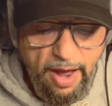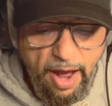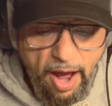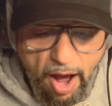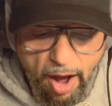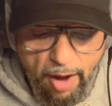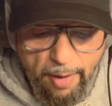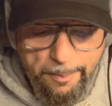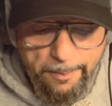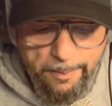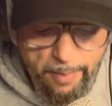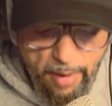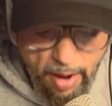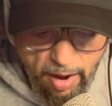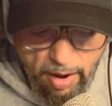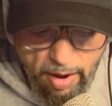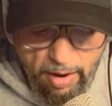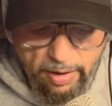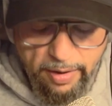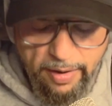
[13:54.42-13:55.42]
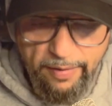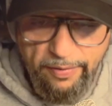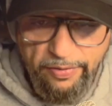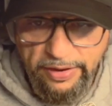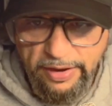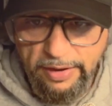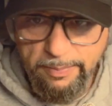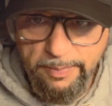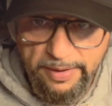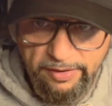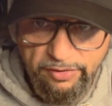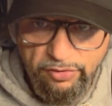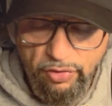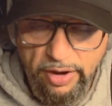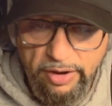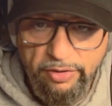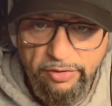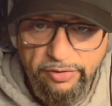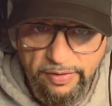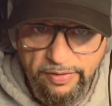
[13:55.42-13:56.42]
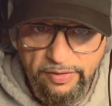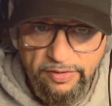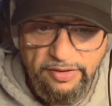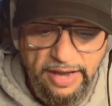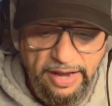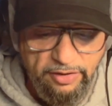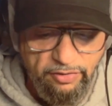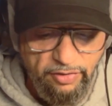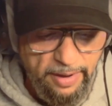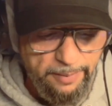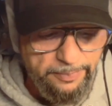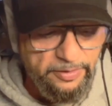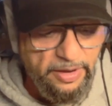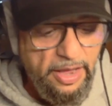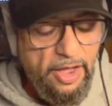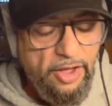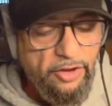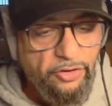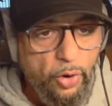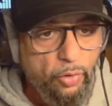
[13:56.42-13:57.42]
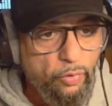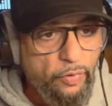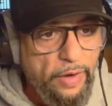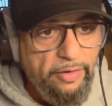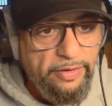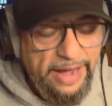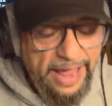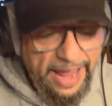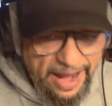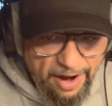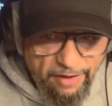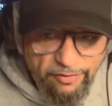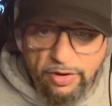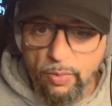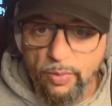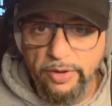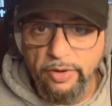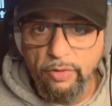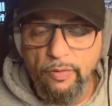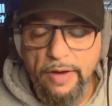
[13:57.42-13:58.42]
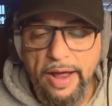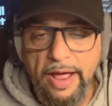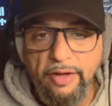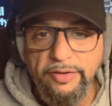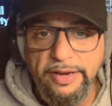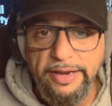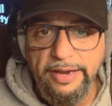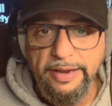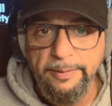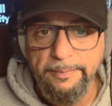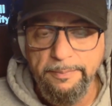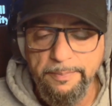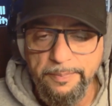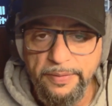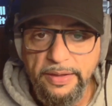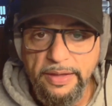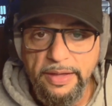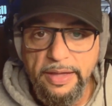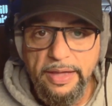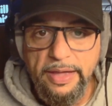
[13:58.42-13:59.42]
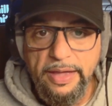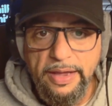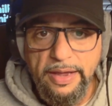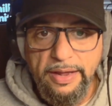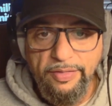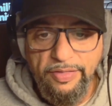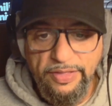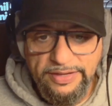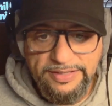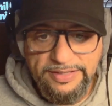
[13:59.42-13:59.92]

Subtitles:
among the administrators and the satraps. So around everyone around him, this